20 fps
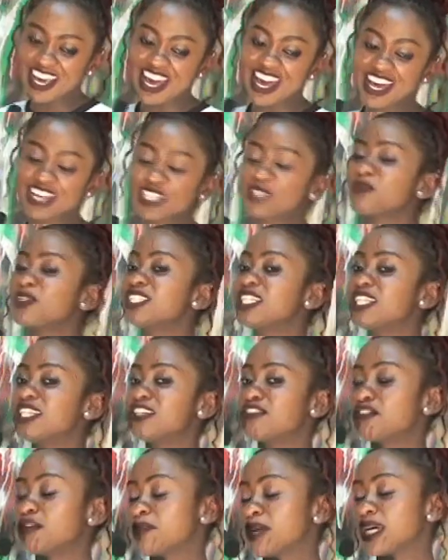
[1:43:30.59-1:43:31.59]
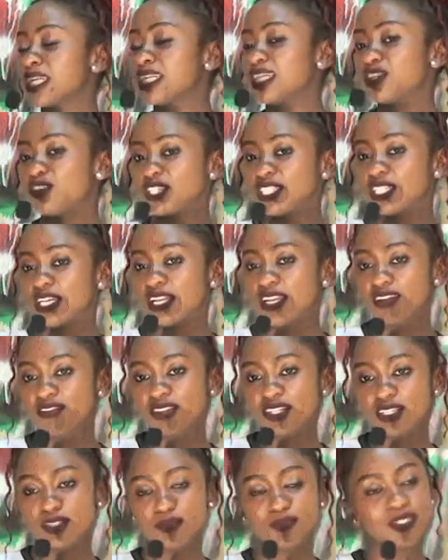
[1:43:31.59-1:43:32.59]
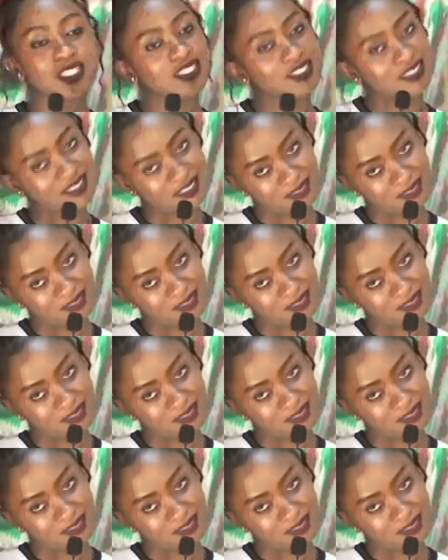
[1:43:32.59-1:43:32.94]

Especially for my literature lovers, please.